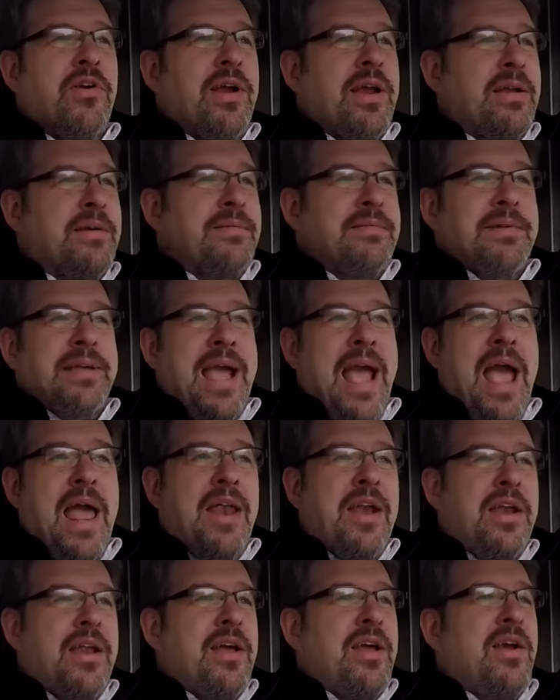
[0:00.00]
in
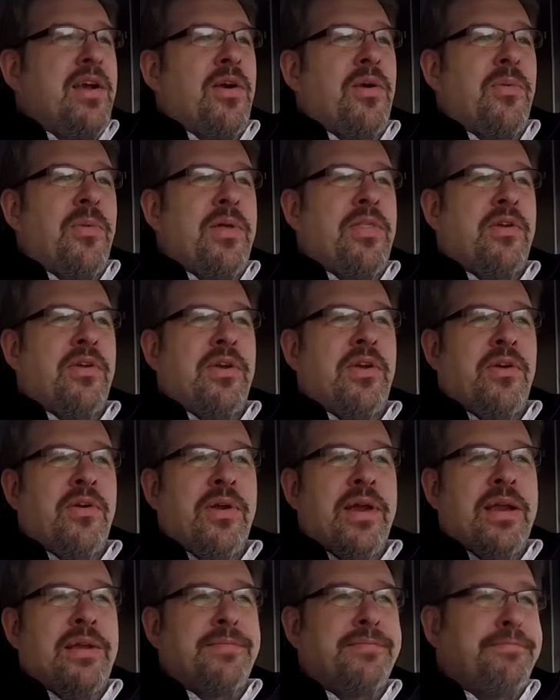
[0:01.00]
Canada or whether you're
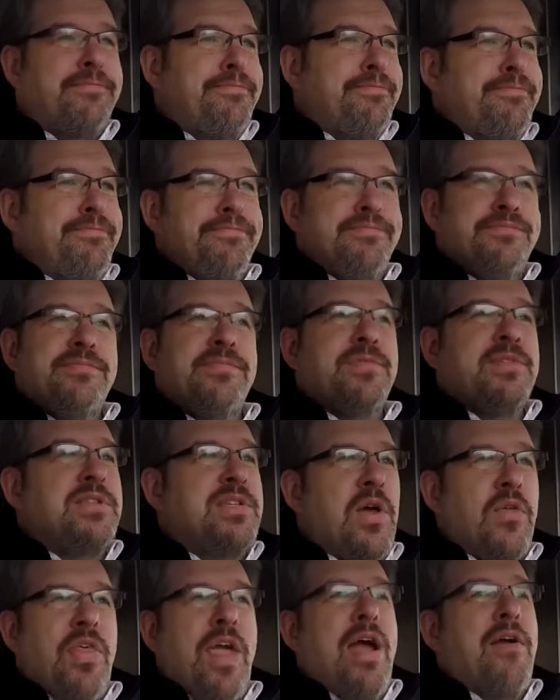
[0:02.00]
in
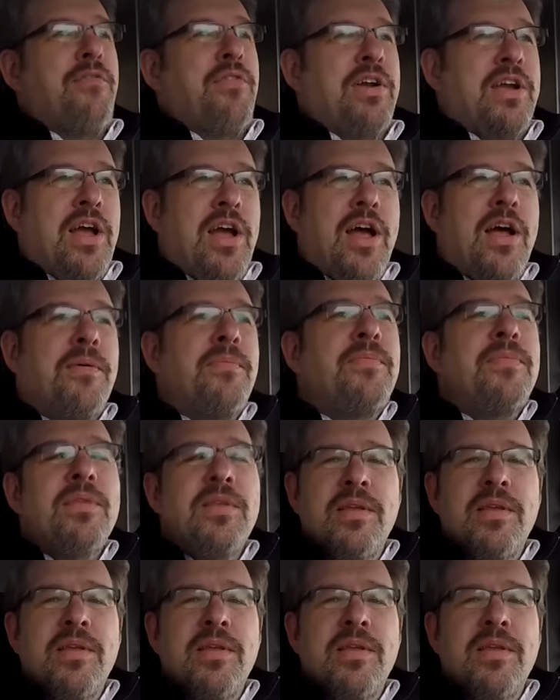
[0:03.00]
South Africa,